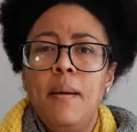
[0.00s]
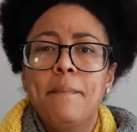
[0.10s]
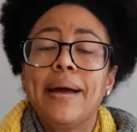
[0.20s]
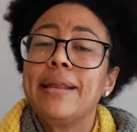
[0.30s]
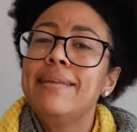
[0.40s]

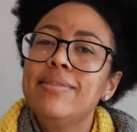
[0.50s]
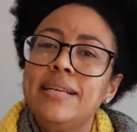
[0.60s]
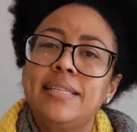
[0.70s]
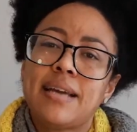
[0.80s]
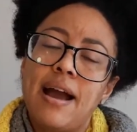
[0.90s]
But in
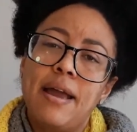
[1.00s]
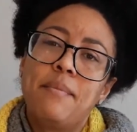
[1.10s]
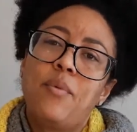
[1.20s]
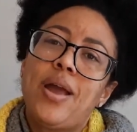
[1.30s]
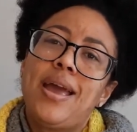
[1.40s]
this
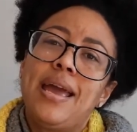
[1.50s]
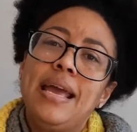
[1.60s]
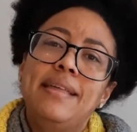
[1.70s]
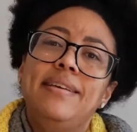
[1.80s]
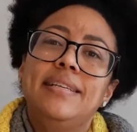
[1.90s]
time where
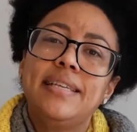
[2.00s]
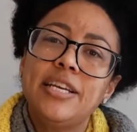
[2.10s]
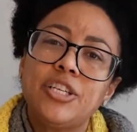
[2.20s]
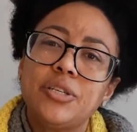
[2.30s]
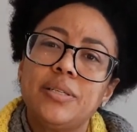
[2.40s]
these
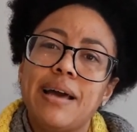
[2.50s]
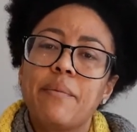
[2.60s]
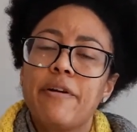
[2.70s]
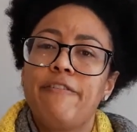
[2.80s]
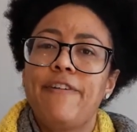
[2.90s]
issues that
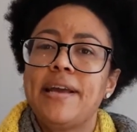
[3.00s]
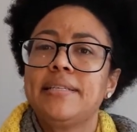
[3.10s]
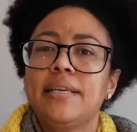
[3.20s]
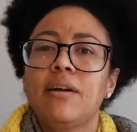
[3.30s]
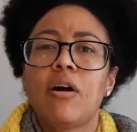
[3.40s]
we're
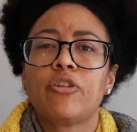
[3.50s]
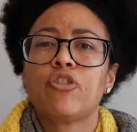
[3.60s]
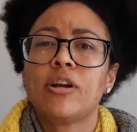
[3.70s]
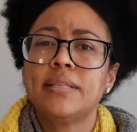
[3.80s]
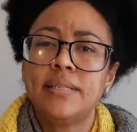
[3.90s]
facing are
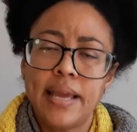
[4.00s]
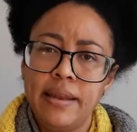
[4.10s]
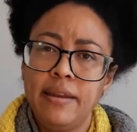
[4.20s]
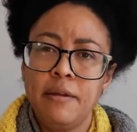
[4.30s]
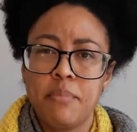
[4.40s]

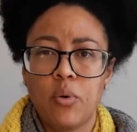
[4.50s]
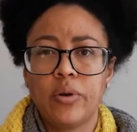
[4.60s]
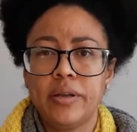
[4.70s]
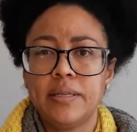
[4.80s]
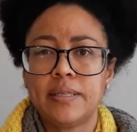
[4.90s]
transcending
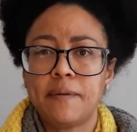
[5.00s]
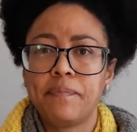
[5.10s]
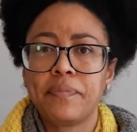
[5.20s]
borders,